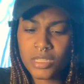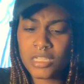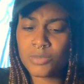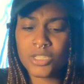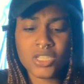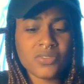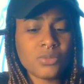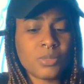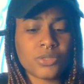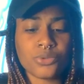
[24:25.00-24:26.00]
especially if
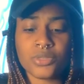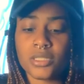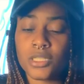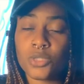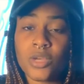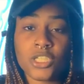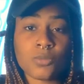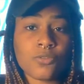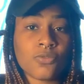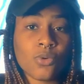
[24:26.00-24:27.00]
you've been through this
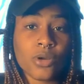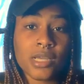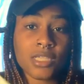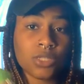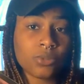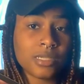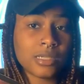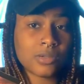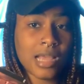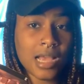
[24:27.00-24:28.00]
situation before,
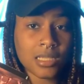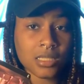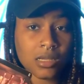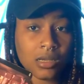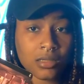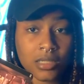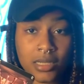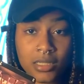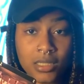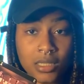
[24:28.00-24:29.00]
history has a
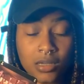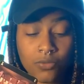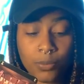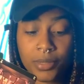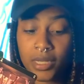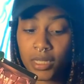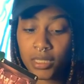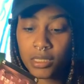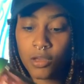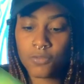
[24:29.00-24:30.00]
tendency of repeating
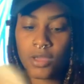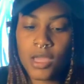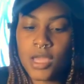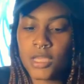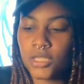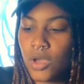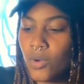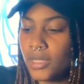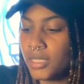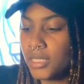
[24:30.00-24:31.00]
itself.
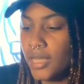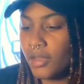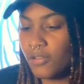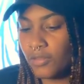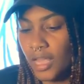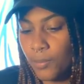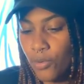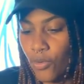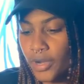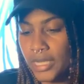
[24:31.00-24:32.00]
So instead of like
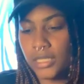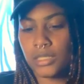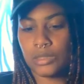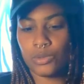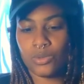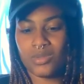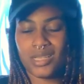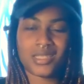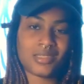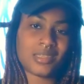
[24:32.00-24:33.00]
pouring into
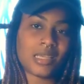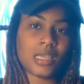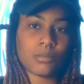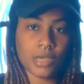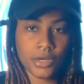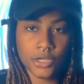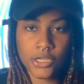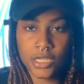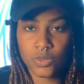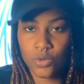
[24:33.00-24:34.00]
the same
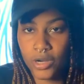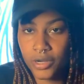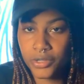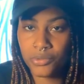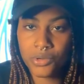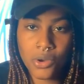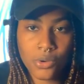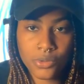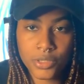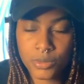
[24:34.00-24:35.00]
energies where you
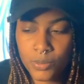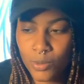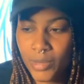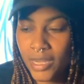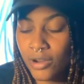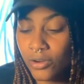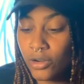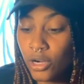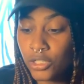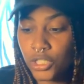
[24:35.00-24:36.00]
know these people may
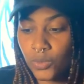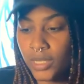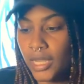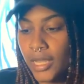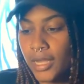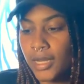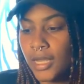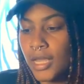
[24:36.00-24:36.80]
hurt you again,